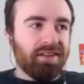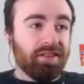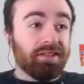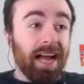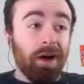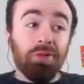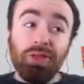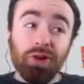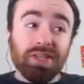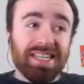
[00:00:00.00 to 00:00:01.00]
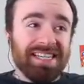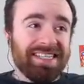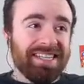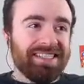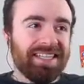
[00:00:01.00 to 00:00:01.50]
They're down 13,
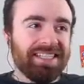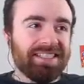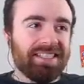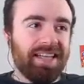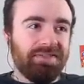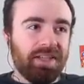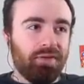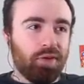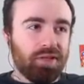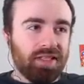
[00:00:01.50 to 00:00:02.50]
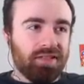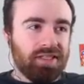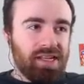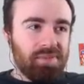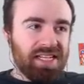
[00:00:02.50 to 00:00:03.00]
10 seconds left, and of course the other
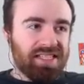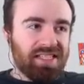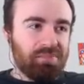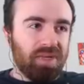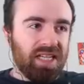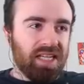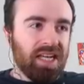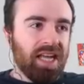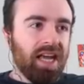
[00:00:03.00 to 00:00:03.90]
team is spinning